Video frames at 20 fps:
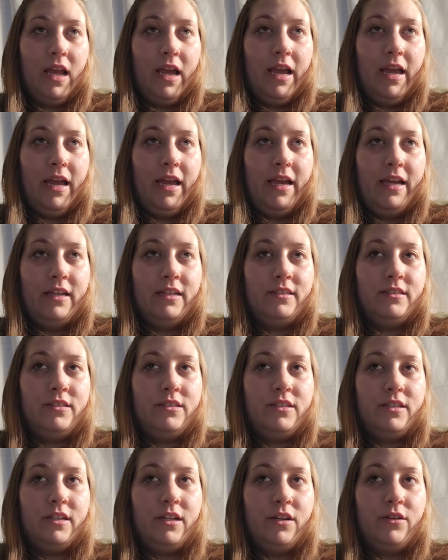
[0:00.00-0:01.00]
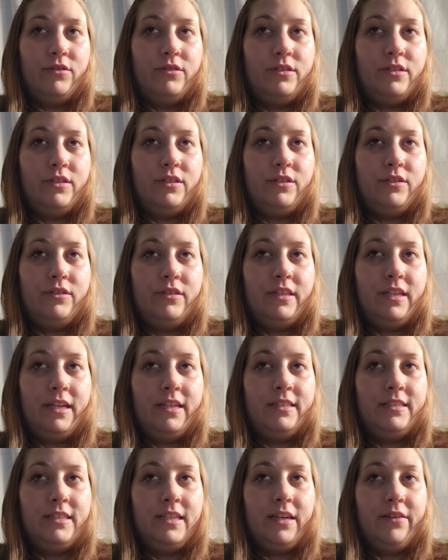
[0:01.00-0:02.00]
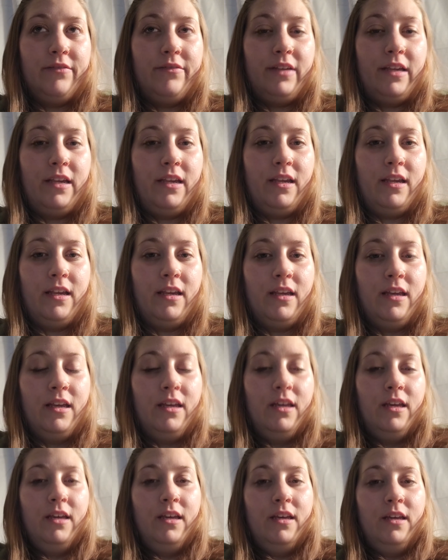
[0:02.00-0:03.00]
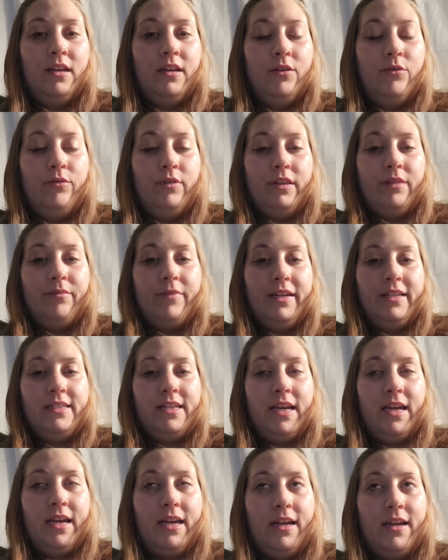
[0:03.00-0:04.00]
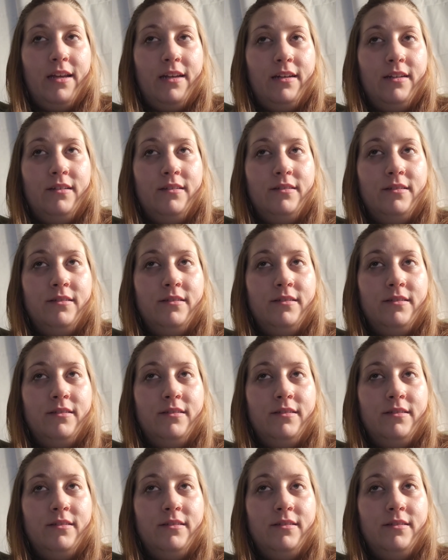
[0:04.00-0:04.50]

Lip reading: I had to go to Thanksgiving with my dad